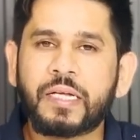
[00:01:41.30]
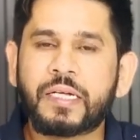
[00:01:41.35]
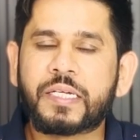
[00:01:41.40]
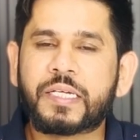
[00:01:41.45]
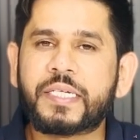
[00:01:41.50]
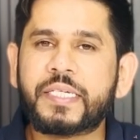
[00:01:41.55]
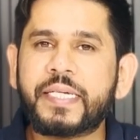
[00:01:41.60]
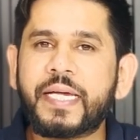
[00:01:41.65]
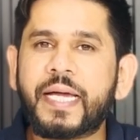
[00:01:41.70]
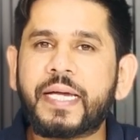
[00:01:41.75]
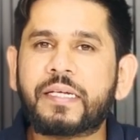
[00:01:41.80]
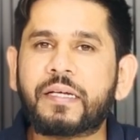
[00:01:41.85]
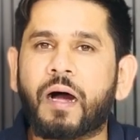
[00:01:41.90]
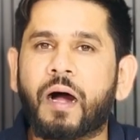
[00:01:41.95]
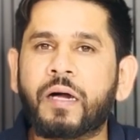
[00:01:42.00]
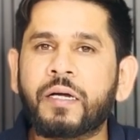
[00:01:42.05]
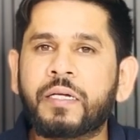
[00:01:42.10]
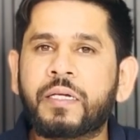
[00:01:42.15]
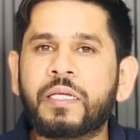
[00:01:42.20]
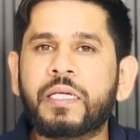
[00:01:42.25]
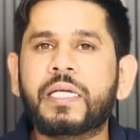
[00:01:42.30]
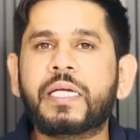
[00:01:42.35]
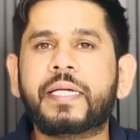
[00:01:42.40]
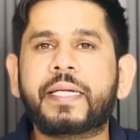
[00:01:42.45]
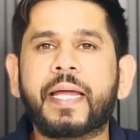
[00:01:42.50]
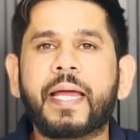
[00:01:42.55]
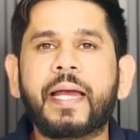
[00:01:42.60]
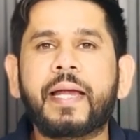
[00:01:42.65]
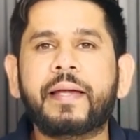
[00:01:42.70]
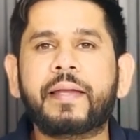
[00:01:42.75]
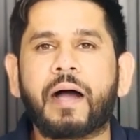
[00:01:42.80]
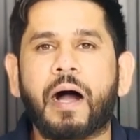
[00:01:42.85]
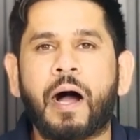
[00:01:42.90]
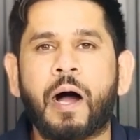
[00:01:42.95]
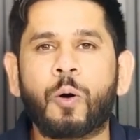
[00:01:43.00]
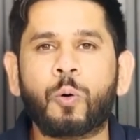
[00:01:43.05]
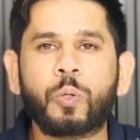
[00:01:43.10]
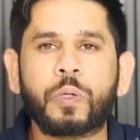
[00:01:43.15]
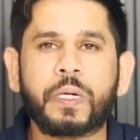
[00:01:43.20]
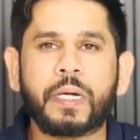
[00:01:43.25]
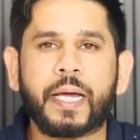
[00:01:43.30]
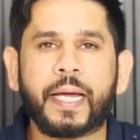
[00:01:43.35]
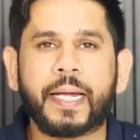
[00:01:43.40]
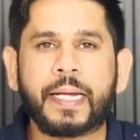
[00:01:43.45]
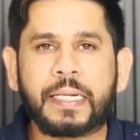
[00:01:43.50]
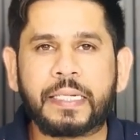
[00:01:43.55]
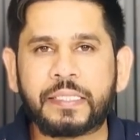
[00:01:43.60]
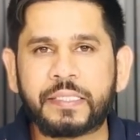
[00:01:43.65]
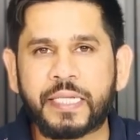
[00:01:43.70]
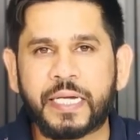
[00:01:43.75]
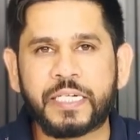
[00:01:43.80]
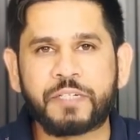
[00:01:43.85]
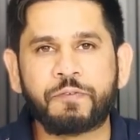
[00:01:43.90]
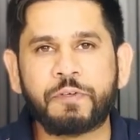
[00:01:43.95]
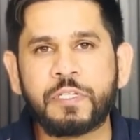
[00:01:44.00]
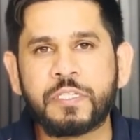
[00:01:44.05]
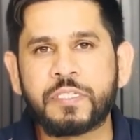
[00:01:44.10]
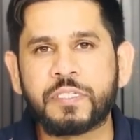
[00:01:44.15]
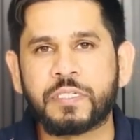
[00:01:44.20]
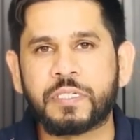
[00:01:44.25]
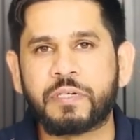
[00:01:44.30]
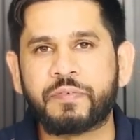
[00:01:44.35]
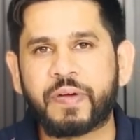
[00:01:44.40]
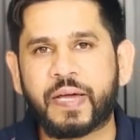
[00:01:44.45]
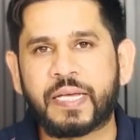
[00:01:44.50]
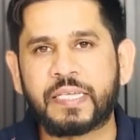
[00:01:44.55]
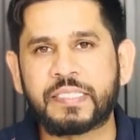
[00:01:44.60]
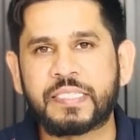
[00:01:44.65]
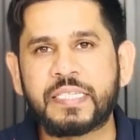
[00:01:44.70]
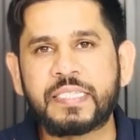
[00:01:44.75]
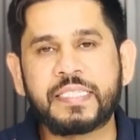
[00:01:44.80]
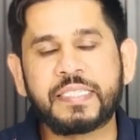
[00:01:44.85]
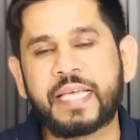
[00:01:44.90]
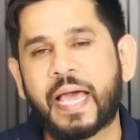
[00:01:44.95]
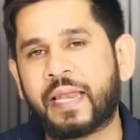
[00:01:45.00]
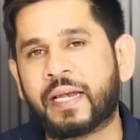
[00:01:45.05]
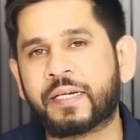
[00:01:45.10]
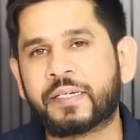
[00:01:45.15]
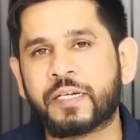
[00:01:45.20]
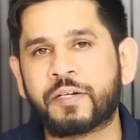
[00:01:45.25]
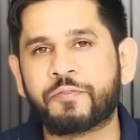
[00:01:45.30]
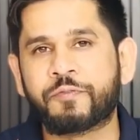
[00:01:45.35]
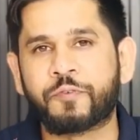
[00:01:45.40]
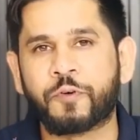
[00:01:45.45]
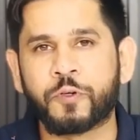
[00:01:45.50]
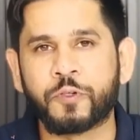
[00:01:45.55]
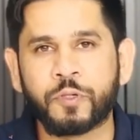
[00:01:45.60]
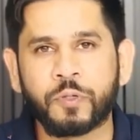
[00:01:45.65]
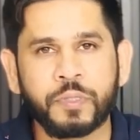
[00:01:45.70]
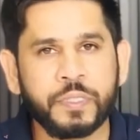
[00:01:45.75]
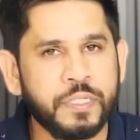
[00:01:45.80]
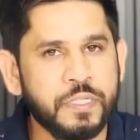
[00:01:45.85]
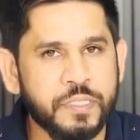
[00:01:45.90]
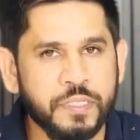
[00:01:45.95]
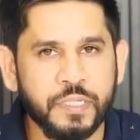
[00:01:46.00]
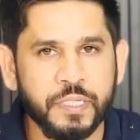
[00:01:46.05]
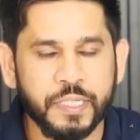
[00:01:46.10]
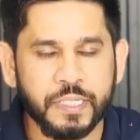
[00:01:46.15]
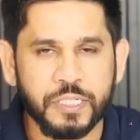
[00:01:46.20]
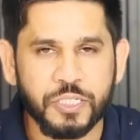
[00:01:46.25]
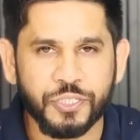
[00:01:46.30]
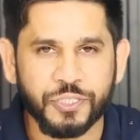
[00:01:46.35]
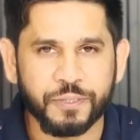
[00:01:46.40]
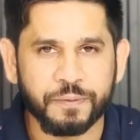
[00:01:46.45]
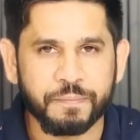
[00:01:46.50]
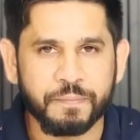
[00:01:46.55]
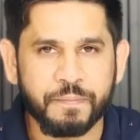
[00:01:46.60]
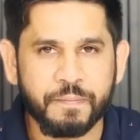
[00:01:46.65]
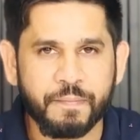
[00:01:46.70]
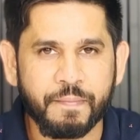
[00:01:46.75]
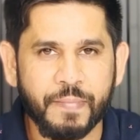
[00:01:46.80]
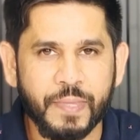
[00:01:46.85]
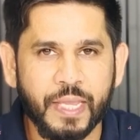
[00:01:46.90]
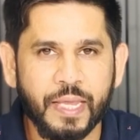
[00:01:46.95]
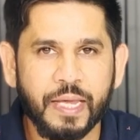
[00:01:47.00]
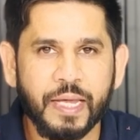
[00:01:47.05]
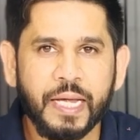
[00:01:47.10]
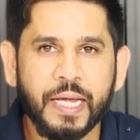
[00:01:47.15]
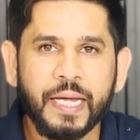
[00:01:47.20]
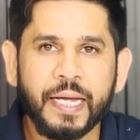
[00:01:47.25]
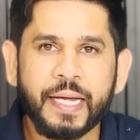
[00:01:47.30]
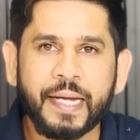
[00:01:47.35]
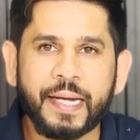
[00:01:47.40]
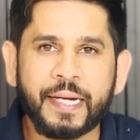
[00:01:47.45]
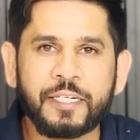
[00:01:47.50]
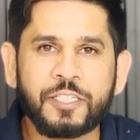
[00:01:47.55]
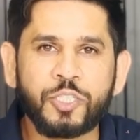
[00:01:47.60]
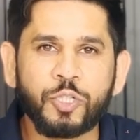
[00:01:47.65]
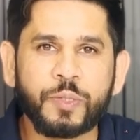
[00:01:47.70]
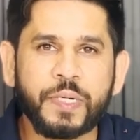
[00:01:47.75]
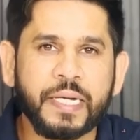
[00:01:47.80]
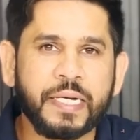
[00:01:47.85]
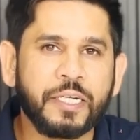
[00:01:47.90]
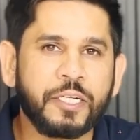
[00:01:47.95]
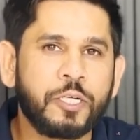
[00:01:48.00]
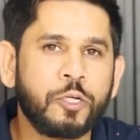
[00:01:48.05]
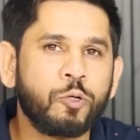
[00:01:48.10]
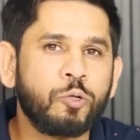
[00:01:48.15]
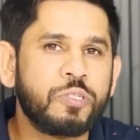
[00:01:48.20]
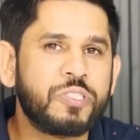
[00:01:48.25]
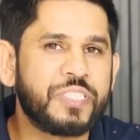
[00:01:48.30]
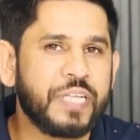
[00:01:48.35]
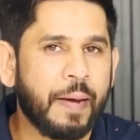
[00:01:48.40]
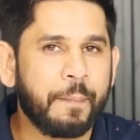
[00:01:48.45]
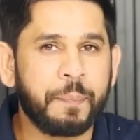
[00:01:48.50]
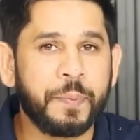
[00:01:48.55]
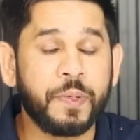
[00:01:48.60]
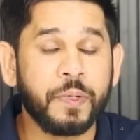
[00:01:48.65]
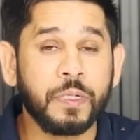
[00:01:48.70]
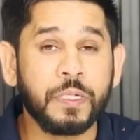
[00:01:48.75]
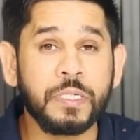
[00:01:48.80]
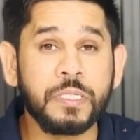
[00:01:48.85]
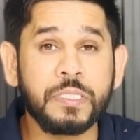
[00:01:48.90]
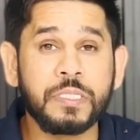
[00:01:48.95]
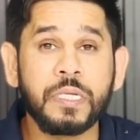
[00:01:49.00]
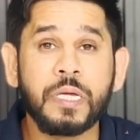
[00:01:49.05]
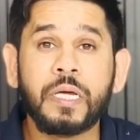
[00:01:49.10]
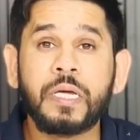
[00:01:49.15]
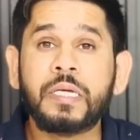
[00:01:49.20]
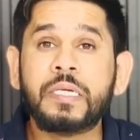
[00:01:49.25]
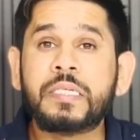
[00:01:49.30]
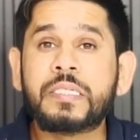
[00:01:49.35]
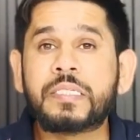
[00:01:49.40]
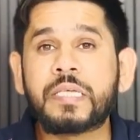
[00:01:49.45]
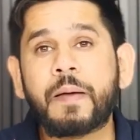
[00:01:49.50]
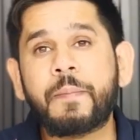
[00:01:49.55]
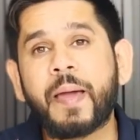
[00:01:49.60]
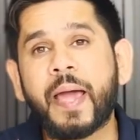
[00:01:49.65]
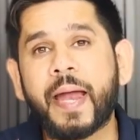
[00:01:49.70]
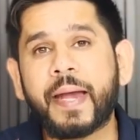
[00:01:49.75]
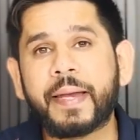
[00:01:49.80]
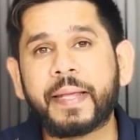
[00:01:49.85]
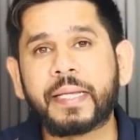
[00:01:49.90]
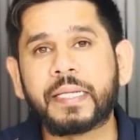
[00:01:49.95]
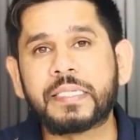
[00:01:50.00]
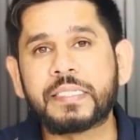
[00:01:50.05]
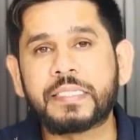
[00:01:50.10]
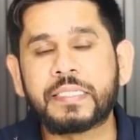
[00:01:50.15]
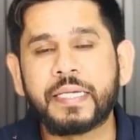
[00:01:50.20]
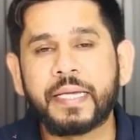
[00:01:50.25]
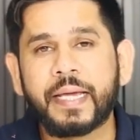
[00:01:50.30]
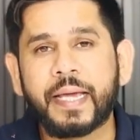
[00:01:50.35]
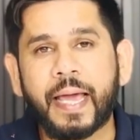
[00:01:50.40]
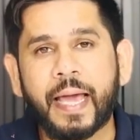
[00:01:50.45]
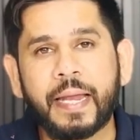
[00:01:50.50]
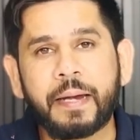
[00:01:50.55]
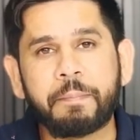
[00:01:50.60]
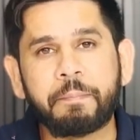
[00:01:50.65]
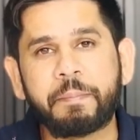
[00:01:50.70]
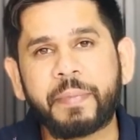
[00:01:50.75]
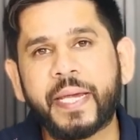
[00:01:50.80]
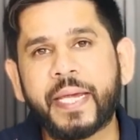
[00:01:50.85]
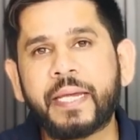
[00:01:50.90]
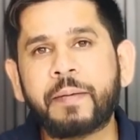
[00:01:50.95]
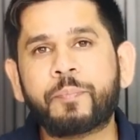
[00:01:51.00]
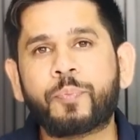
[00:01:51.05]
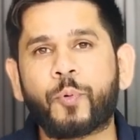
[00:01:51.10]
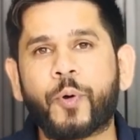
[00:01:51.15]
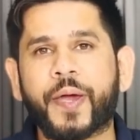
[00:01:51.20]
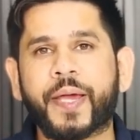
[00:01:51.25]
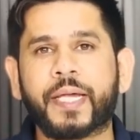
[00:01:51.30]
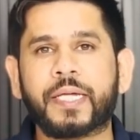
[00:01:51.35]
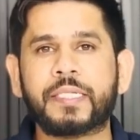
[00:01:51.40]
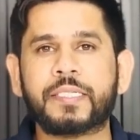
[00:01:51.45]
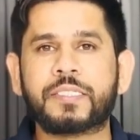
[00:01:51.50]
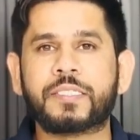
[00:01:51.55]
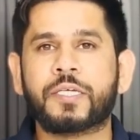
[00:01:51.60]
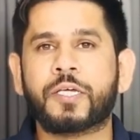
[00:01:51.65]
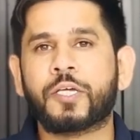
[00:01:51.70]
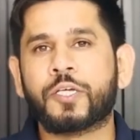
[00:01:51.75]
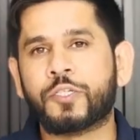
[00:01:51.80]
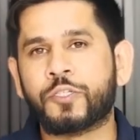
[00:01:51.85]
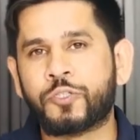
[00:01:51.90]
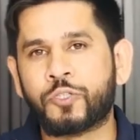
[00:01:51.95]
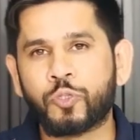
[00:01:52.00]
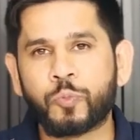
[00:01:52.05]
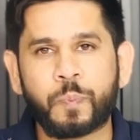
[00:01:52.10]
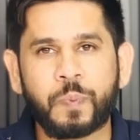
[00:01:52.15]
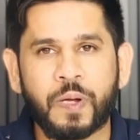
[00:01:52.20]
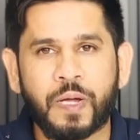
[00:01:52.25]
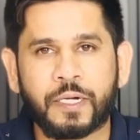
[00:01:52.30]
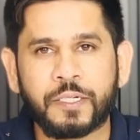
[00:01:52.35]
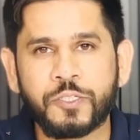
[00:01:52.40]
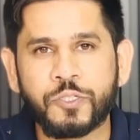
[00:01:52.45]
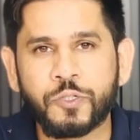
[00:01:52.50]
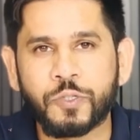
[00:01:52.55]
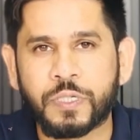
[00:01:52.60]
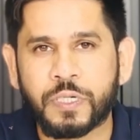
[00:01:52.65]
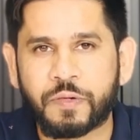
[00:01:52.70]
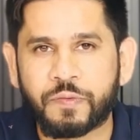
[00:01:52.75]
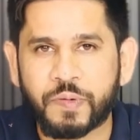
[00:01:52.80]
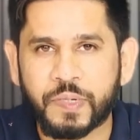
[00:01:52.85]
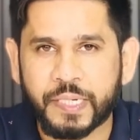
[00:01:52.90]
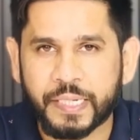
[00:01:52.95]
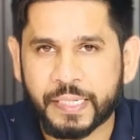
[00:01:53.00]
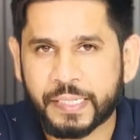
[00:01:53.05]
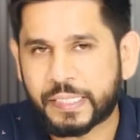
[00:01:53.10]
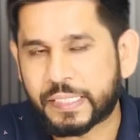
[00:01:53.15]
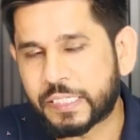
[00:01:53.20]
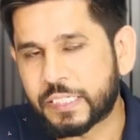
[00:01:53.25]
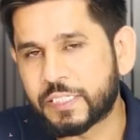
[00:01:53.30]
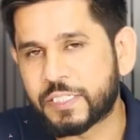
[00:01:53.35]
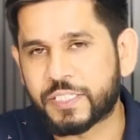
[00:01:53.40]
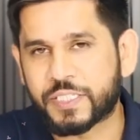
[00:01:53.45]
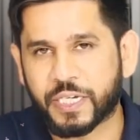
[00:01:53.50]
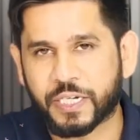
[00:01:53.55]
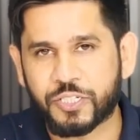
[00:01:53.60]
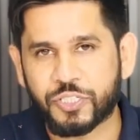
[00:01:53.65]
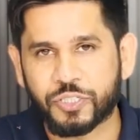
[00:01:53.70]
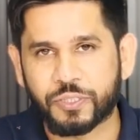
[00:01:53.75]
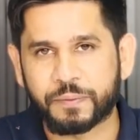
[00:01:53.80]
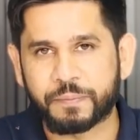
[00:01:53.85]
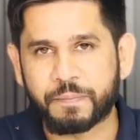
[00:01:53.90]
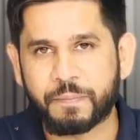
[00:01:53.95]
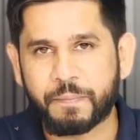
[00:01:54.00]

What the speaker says: Create a detailed outline that will serve as the skeleton for your dissertation. It should include chapters, subheadings, and main points you plan to cover in each section.